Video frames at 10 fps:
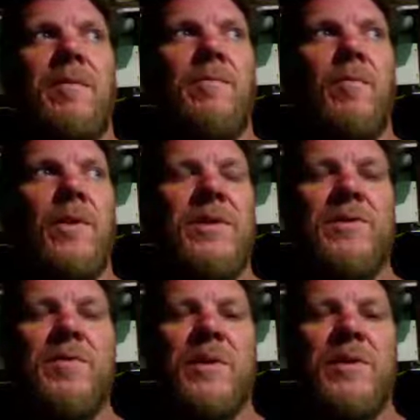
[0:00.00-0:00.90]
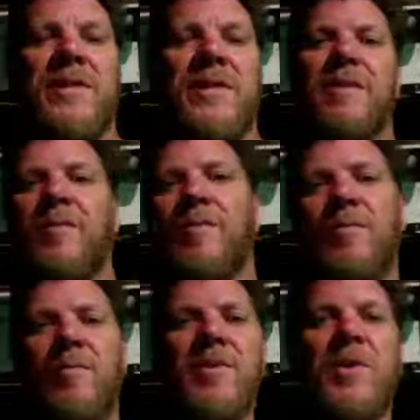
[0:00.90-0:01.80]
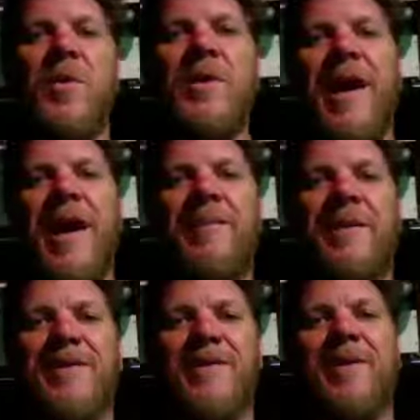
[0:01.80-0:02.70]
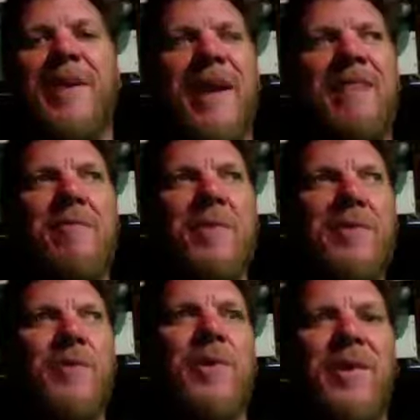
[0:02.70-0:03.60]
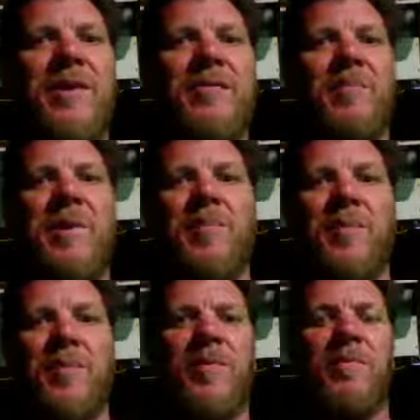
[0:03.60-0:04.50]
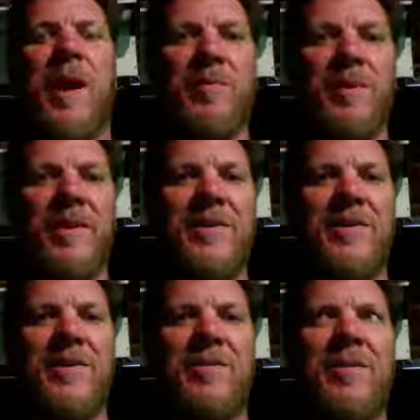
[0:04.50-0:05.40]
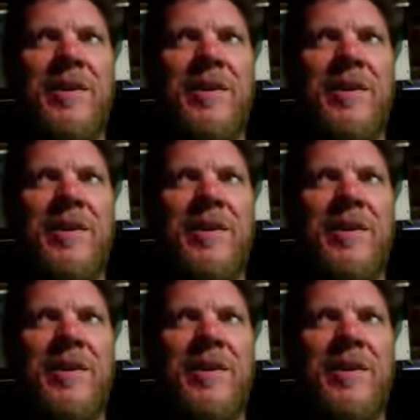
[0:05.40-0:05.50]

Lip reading: what's going to happen is you're going to have a majority of the people, the population,